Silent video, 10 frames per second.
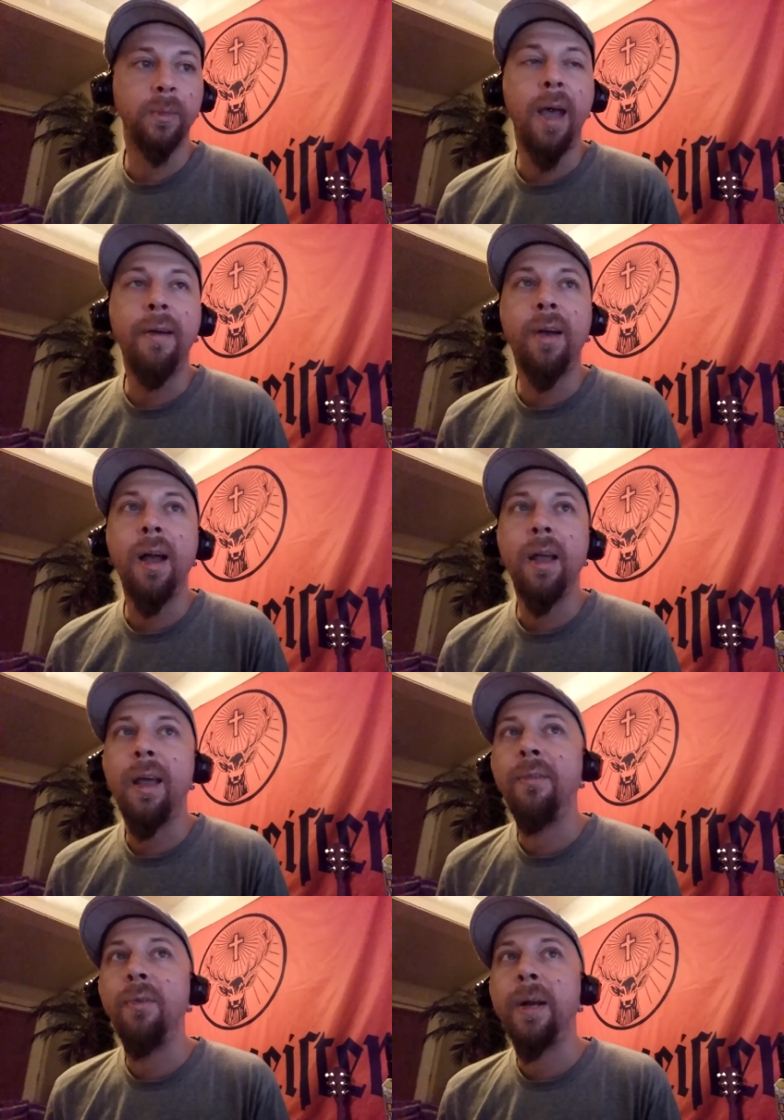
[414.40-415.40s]

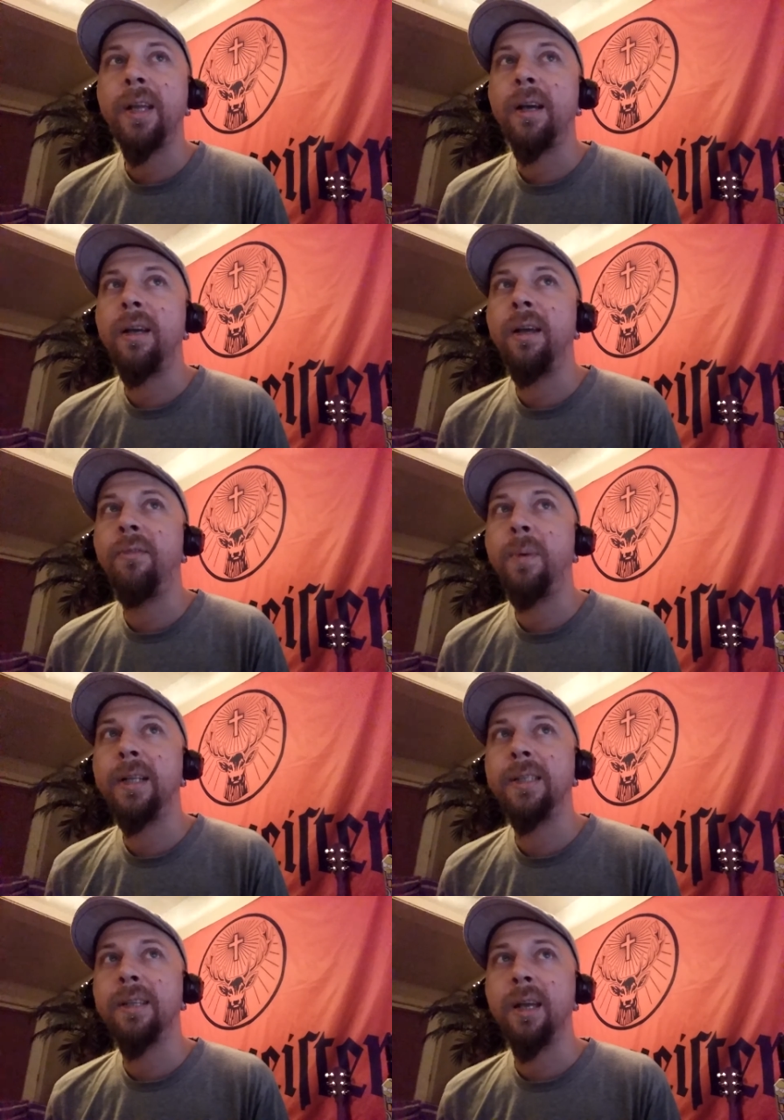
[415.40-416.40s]

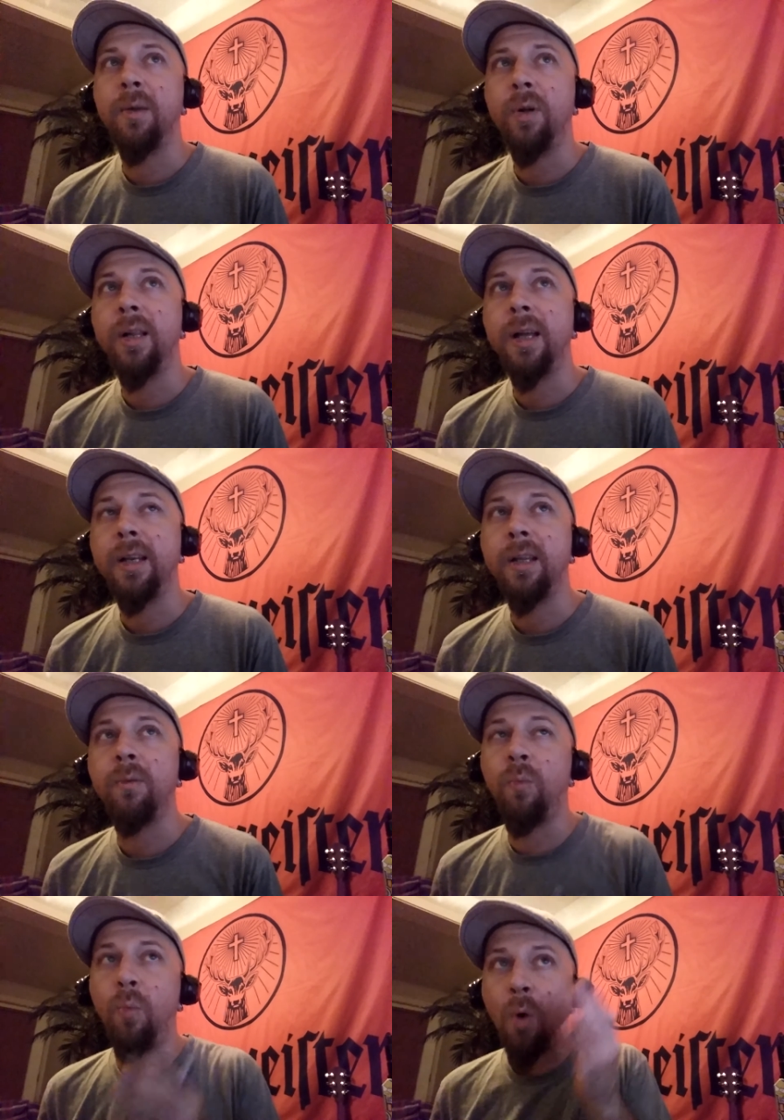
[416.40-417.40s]
everybody's like, well, I
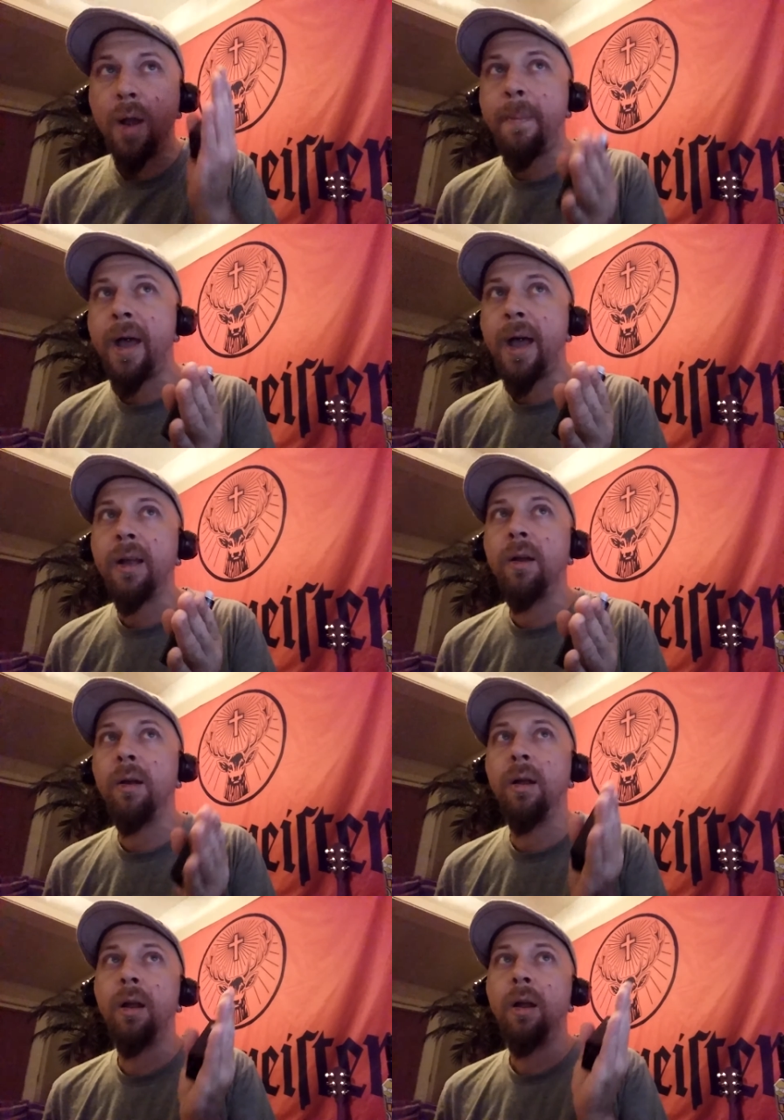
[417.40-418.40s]
need one mech,
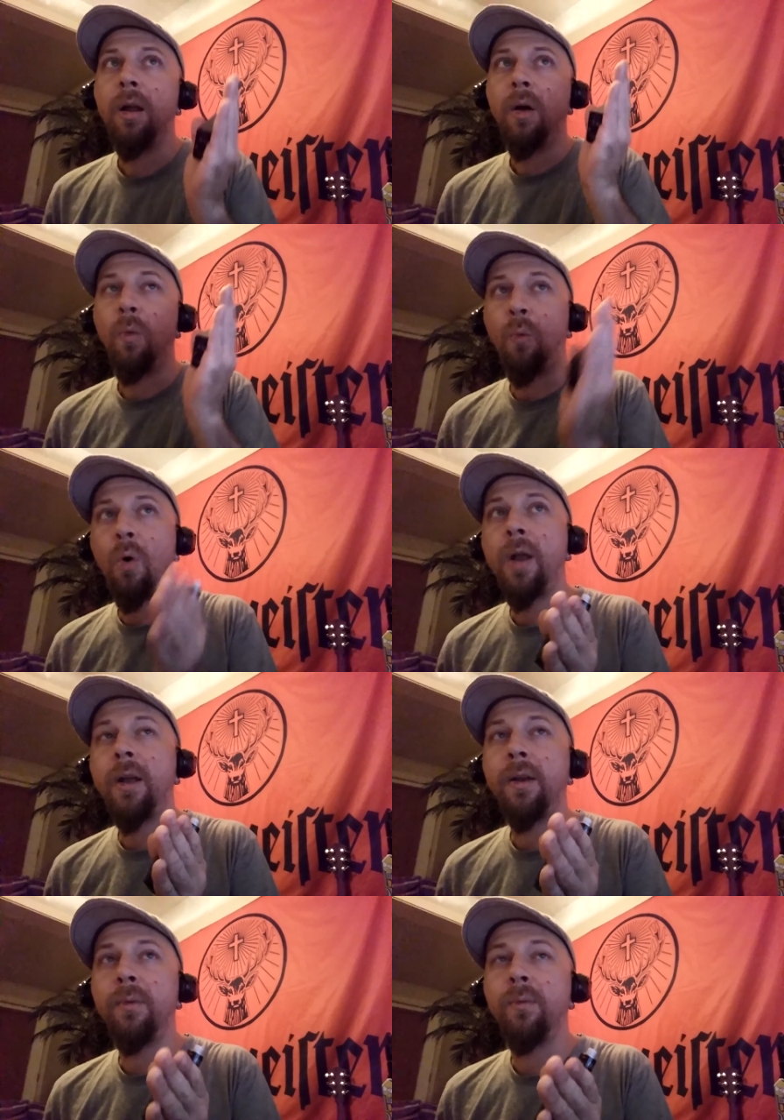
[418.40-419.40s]
one
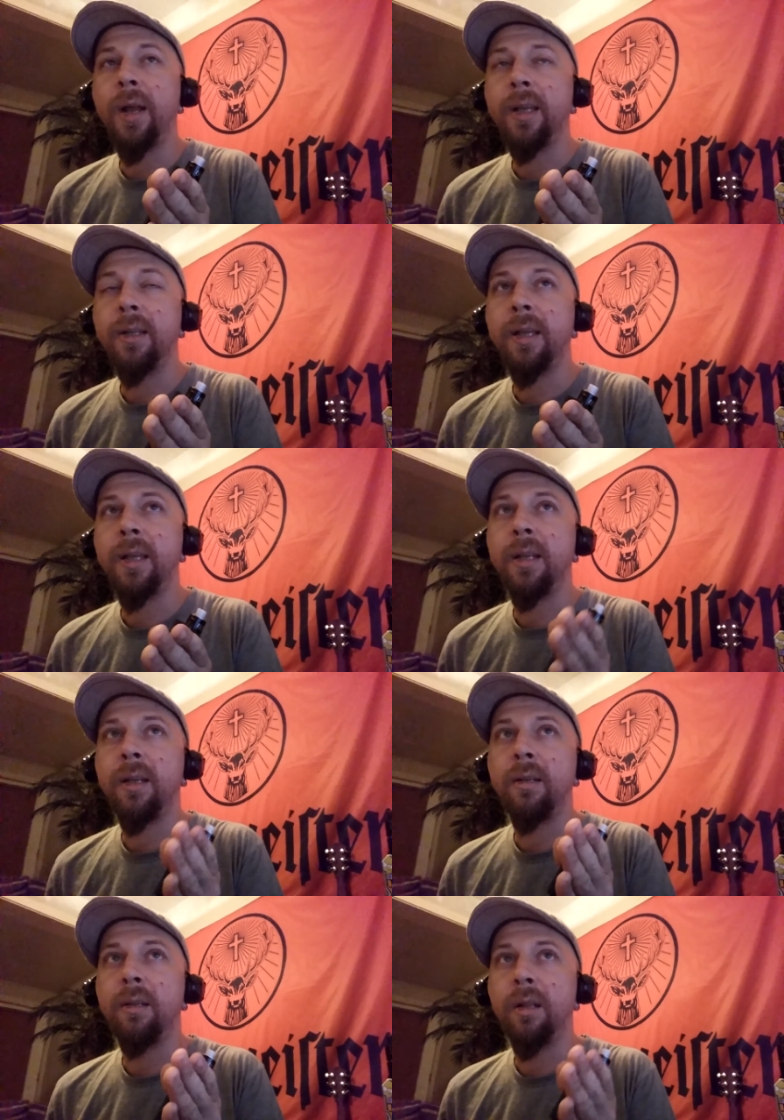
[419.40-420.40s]

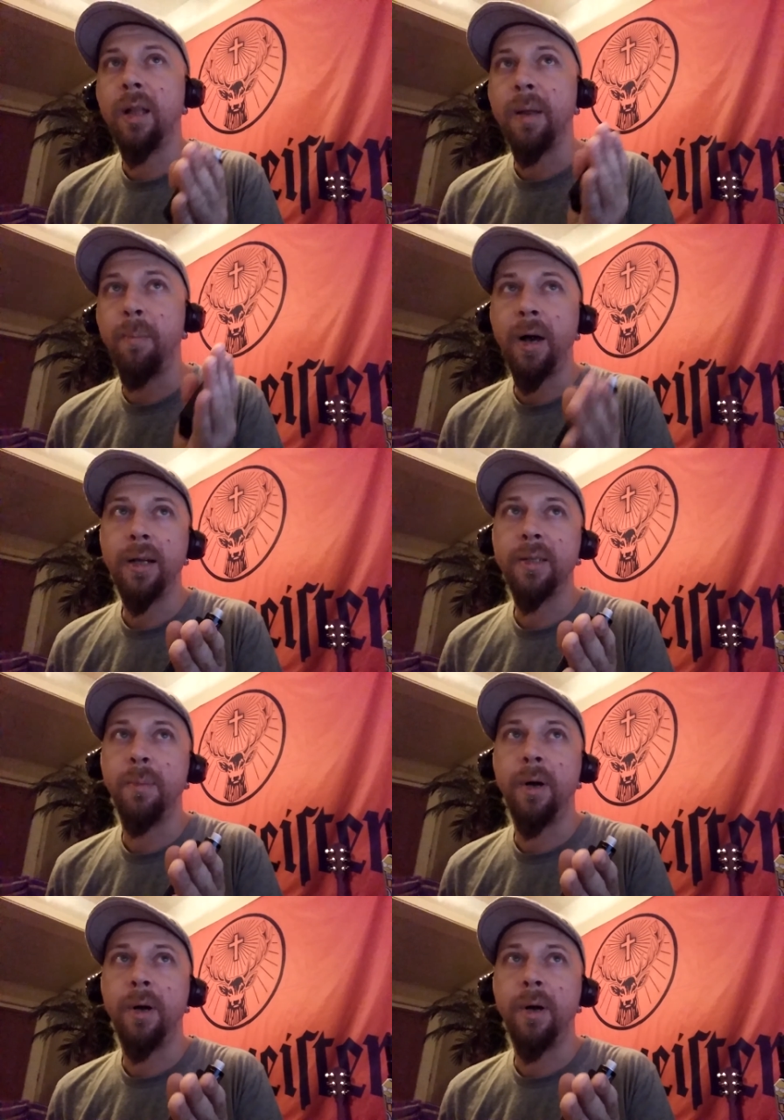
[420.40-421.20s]
unregulated, like, box